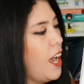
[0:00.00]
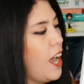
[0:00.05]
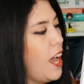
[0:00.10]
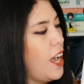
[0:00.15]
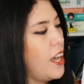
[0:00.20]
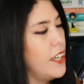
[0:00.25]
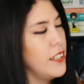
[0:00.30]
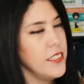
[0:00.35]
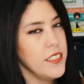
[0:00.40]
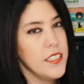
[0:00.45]

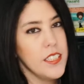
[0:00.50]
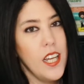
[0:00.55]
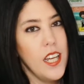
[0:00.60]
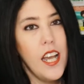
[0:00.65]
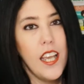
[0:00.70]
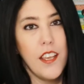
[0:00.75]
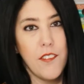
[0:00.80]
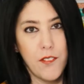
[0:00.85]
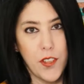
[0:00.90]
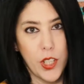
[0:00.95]
And
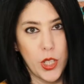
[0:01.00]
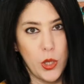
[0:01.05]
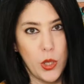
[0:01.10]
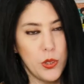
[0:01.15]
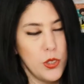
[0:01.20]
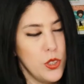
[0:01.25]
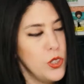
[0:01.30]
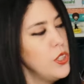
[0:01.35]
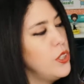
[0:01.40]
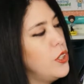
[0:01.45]
if you
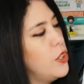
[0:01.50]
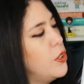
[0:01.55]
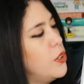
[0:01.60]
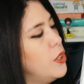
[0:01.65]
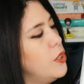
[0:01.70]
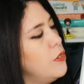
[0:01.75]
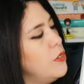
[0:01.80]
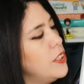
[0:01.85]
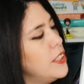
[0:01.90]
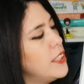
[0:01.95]
continue,
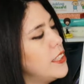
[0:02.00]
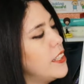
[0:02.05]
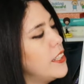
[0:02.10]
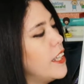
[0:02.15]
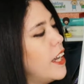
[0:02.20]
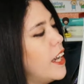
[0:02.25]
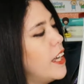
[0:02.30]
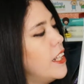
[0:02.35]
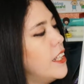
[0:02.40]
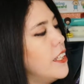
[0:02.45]
you will see
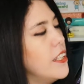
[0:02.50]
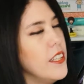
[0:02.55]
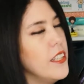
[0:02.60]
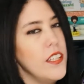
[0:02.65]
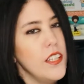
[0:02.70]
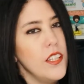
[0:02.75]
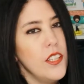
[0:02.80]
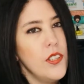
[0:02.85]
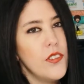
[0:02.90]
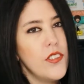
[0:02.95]
that
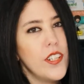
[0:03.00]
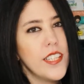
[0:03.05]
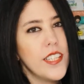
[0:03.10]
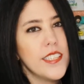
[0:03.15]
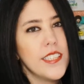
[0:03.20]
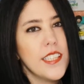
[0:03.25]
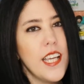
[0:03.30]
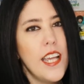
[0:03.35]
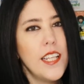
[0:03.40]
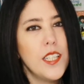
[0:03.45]
your
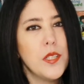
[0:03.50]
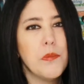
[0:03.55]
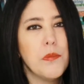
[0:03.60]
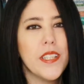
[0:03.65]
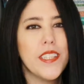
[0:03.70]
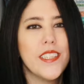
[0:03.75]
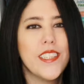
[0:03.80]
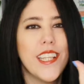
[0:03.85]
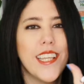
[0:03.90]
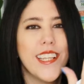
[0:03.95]

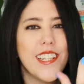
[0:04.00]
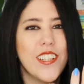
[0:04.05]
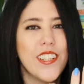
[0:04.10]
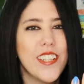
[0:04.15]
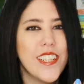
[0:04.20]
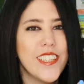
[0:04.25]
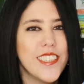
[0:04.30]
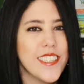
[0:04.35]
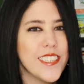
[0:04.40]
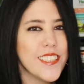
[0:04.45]
excitement
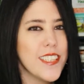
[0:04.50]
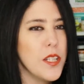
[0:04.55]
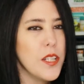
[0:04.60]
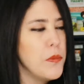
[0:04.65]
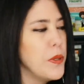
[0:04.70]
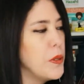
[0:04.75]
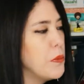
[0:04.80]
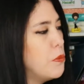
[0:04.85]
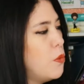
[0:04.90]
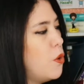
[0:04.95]
increases a little
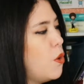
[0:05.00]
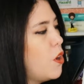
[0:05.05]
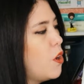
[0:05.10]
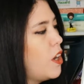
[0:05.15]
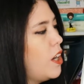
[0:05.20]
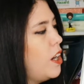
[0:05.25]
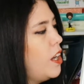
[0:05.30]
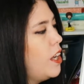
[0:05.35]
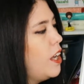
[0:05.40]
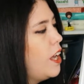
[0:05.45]
bit
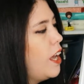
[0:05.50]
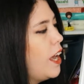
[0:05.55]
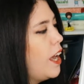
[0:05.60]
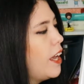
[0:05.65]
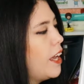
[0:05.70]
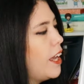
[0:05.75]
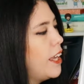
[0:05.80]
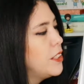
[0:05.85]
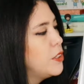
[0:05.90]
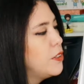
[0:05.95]
more
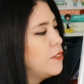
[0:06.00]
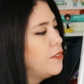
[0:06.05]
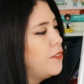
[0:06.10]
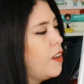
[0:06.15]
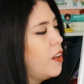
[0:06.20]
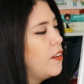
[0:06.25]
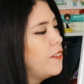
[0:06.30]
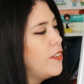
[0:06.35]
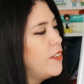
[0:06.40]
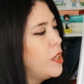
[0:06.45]
as you
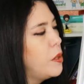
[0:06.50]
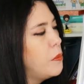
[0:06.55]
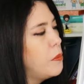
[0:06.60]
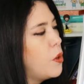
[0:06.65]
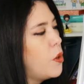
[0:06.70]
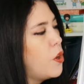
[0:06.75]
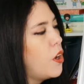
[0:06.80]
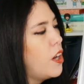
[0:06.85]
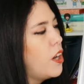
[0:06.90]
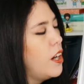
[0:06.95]
fulfill
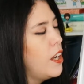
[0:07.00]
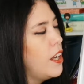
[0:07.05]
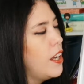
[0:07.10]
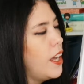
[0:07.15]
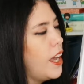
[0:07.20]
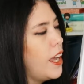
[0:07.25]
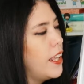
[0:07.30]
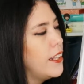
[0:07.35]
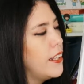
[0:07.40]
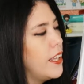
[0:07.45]
more,
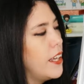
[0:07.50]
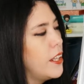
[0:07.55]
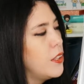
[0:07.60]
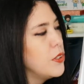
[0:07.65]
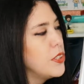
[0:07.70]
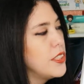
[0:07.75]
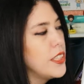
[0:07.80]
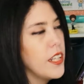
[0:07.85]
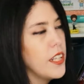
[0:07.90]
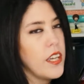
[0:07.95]
and then
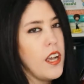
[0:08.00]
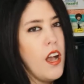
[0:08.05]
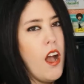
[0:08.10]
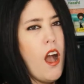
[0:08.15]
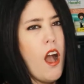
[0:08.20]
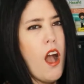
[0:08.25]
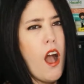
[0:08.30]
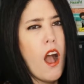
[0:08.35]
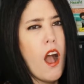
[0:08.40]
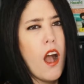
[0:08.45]
you see like,
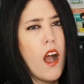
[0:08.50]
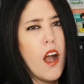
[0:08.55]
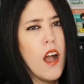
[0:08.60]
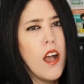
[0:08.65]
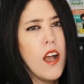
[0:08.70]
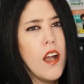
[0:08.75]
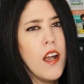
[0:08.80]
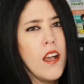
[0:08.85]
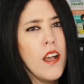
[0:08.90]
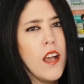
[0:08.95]
huh,
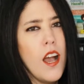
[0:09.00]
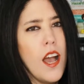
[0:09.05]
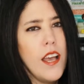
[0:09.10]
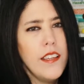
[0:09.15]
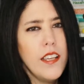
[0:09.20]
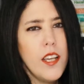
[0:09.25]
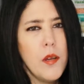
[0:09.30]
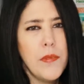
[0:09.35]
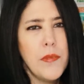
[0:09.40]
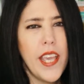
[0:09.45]
I
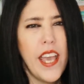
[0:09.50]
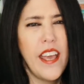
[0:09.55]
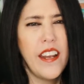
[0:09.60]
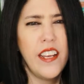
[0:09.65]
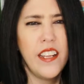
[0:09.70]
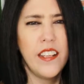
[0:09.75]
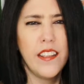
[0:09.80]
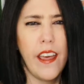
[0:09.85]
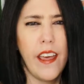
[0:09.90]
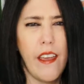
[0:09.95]
think I'm
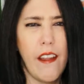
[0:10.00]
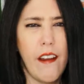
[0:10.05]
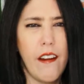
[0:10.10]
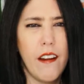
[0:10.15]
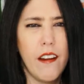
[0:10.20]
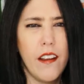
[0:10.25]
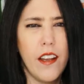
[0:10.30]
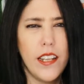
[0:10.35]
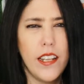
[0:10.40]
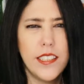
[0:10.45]
getting
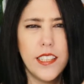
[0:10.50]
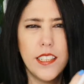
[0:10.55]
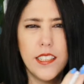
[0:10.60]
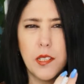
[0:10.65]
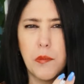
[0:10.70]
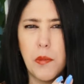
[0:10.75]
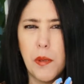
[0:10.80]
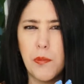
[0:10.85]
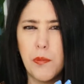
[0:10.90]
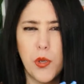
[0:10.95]
there. I see
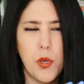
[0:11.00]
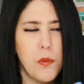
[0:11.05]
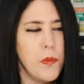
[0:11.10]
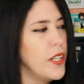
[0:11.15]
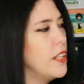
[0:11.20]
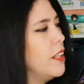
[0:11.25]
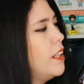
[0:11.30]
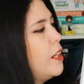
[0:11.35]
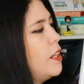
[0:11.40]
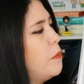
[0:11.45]
some
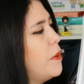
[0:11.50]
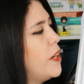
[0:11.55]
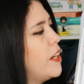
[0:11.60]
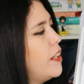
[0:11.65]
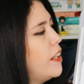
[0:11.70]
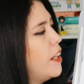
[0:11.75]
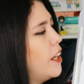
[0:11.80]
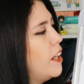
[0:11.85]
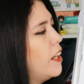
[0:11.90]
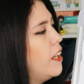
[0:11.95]
improvement little by
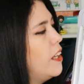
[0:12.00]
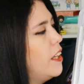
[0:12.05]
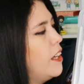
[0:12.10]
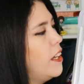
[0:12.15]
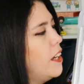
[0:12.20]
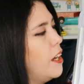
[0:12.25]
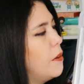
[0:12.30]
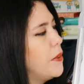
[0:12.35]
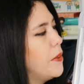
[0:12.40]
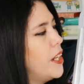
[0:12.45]
little.
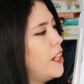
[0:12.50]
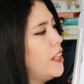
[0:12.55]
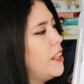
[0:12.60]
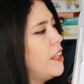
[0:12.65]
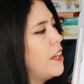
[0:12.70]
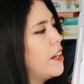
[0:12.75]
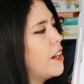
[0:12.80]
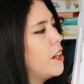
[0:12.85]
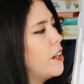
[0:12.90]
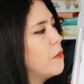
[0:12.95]
I'm getting
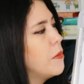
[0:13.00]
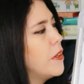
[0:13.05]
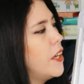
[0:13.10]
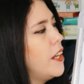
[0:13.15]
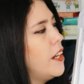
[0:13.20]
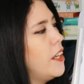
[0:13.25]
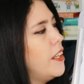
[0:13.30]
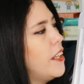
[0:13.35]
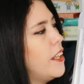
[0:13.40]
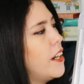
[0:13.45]
there, I'm
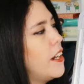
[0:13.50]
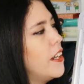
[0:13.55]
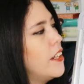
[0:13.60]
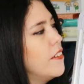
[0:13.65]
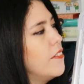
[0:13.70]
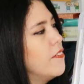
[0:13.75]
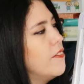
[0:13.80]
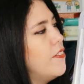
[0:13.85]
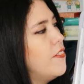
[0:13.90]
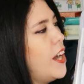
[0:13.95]
getting there. And
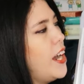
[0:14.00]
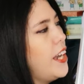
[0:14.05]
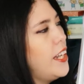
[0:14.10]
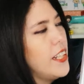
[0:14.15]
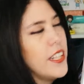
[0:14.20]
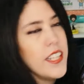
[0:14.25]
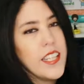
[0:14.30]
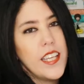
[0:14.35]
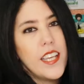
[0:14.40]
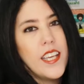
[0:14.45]
then
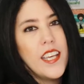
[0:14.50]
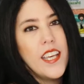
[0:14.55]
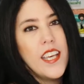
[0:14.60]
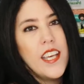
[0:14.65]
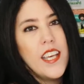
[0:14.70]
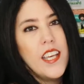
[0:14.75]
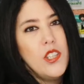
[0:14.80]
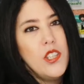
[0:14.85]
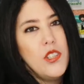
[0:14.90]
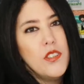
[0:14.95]
finally,
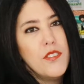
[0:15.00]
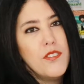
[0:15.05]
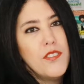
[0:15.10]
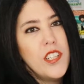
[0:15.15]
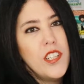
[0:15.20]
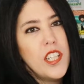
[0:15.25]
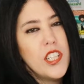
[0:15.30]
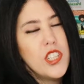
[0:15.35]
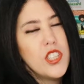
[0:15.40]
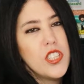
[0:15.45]
you
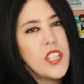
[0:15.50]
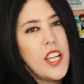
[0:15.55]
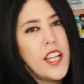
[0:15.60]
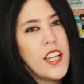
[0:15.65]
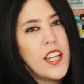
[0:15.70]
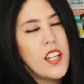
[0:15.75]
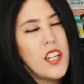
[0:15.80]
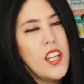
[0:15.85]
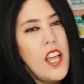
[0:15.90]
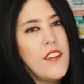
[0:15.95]
finished
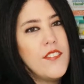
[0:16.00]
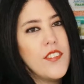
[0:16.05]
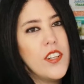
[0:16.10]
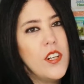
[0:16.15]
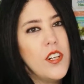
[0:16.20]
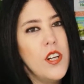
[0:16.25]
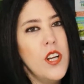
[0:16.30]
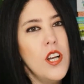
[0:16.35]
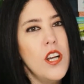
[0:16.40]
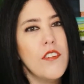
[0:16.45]
at a
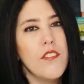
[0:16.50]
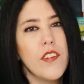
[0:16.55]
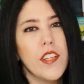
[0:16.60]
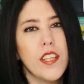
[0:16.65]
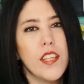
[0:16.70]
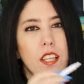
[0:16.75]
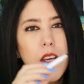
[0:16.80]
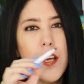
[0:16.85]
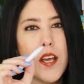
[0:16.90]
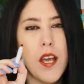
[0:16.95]
level
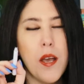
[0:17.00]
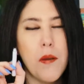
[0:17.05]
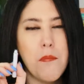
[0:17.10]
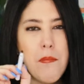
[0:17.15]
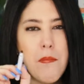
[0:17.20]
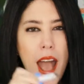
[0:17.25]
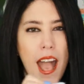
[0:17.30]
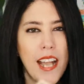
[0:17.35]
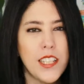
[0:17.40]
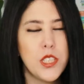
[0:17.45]
with the
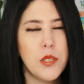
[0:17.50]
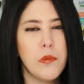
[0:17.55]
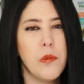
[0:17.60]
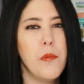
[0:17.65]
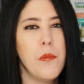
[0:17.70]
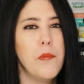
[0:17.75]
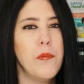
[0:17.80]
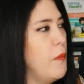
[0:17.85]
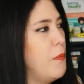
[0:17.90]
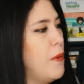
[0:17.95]

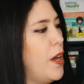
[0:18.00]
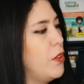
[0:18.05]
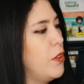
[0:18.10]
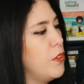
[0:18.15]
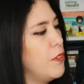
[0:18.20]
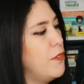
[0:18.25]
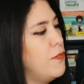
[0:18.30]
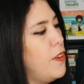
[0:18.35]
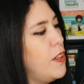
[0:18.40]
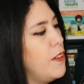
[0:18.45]
maximum
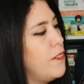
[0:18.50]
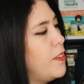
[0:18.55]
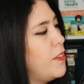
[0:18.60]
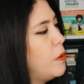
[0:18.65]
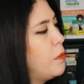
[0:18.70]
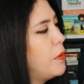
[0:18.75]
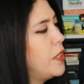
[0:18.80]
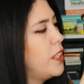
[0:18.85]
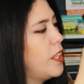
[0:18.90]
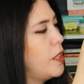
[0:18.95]
amount of
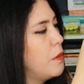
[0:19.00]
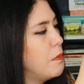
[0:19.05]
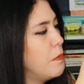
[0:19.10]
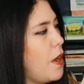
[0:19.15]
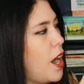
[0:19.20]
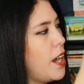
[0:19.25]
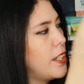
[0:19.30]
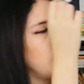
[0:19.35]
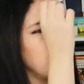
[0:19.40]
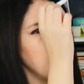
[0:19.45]
fulfillment and
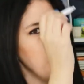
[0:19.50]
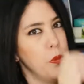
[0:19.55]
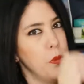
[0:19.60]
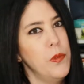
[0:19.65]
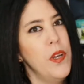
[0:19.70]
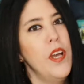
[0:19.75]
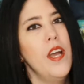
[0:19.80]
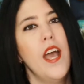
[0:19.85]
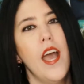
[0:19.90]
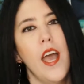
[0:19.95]
maximum
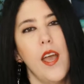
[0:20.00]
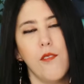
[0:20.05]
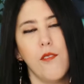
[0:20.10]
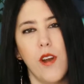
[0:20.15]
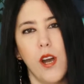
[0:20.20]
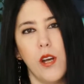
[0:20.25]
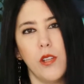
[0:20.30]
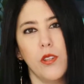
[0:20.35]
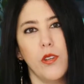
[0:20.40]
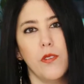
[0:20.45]

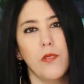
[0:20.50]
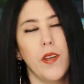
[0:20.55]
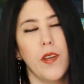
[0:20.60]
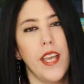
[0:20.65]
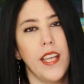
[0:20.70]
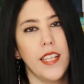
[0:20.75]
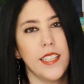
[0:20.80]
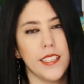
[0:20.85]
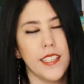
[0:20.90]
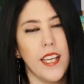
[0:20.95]
amount of
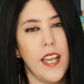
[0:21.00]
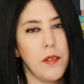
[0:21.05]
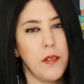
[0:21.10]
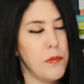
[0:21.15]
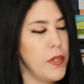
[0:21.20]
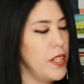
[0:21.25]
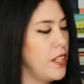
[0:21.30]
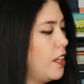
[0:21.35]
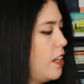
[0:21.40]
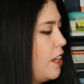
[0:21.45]

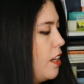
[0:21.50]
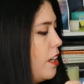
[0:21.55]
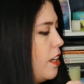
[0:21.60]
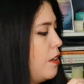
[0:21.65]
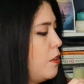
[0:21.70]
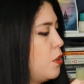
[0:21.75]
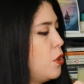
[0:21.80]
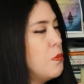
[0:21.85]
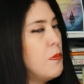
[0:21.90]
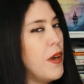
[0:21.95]
excitement.
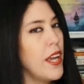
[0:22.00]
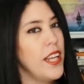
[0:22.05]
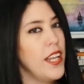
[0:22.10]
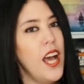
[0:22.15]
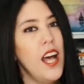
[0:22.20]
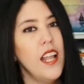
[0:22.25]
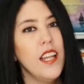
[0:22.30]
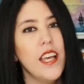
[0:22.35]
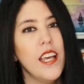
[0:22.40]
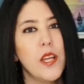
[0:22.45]
You might
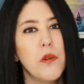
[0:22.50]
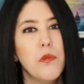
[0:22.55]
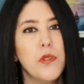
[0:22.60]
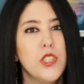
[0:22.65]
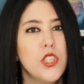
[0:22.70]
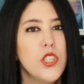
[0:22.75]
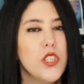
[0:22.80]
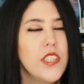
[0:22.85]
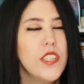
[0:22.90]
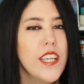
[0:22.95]
not like
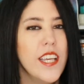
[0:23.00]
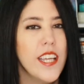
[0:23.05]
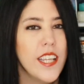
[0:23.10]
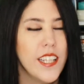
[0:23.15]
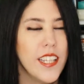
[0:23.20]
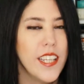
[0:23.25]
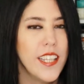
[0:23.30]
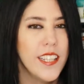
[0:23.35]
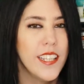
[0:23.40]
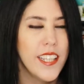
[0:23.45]
what you
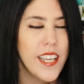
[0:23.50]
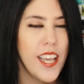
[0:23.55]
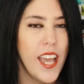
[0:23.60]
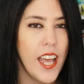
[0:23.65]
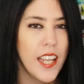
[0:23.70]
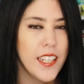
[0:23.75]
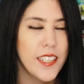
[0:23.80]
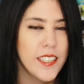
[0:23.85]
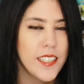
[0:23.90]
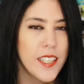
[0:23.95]
did in the
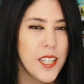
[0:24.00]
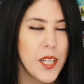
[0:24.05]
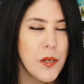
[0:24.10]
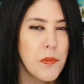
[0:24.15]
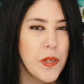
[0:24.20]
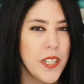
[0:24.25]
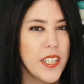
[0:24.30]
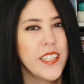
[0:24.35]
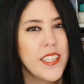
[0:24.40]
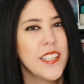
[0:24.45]
end,
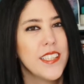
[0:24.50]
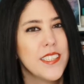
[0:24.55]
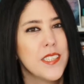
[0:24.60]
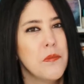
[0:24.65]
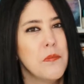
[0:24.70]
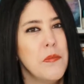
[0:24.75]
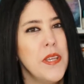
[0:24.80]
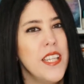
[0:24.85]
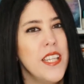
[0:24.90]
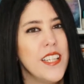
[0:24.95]
but it
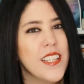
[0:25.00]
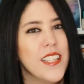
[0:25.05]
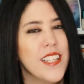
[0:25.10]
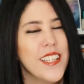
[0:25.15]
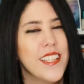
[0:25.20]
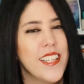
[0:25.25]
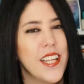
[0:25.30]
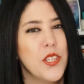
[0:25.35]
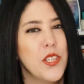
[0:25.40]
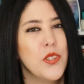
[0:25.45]
doesn't mean
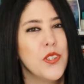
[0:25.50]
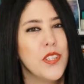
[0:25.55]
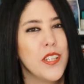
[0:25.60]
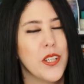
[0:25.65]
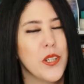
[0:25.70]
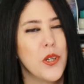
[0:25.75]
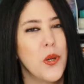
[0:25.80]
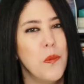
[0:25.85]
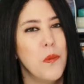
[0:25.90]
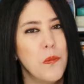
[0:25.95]
that you
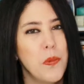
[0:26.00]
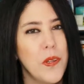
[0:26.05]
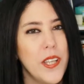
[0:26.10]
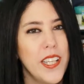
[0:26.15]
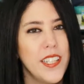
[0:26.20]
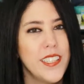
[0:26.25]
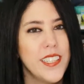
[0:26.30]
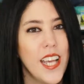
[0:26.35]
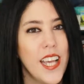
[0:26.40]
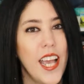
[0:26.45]
didn't
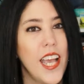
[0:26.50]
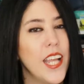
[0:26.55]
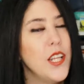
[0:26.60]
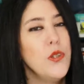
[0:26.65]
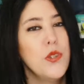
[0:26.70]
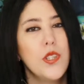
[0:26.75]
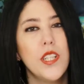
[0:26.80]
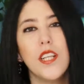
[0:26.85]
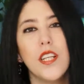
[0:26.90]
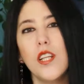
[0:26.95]
complete and
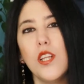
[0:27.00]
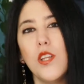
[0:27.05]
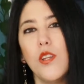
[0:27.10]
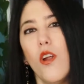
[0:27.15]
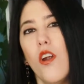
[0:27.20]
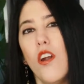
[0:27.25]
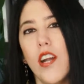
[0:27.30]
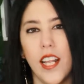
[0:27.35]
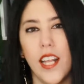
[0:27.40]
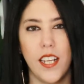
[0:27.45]
you didn't
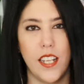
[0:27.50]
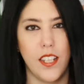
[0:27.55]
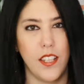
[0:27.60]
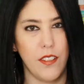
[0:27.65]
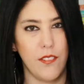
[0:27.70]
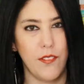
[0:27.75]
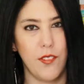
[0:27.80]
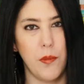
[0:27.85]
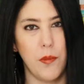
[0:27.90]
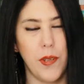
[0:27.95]
learn
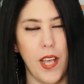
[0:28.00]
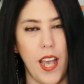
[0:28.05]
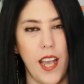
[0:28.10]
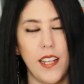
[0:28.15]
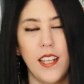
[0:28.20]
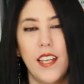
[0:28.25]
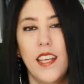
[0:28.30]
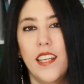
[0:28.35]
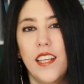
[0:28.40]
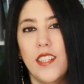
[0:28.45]
anything from
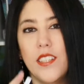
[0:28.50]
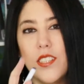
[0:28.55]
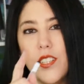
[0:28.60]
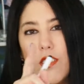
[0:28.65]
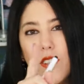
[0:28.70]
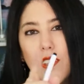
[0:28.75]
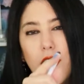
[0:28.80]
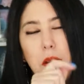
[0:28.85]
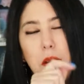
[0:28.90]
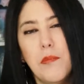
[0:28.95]
that.
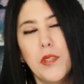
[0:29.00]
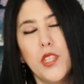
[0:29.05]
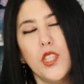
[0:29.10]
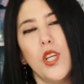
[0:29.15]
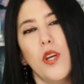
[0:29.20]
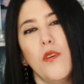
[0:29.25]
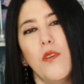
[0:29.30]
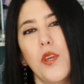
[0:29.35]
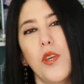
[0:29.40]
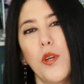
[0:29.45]
So let me
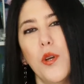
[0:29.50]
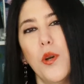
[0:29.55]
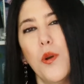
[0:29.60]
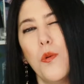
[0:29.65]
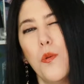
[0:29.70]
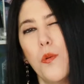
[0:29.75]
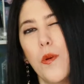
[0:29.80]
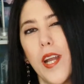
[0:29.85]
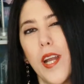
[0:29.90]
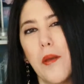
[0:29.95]
show you
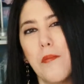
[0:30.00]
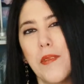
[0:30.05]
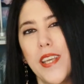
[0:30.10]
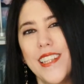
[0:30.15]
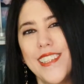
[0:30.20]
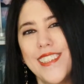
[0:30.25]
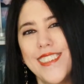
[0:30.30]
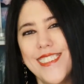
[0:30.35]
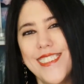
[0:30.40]
what I mean.